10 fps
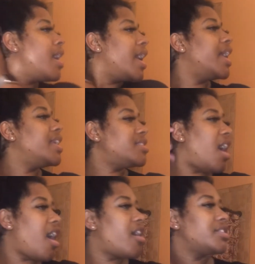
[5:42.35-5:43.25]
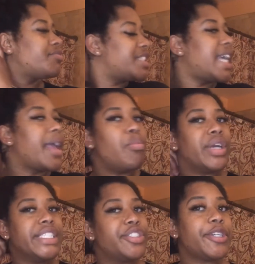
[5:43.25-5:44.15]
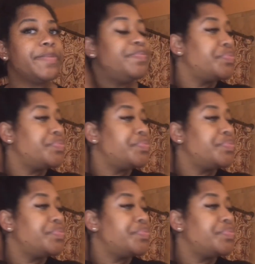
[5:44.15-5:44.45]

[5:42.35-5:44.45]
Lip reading: and it's hard to retain moisture.